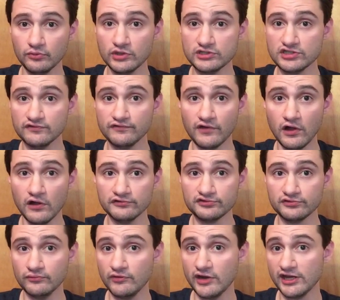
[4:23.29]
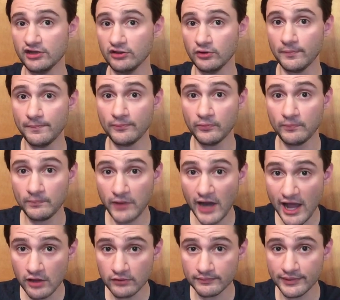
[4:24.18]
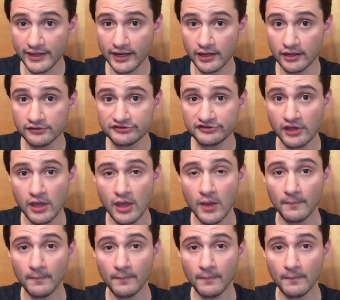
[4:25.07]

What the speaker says: which evolved from regular brown bears,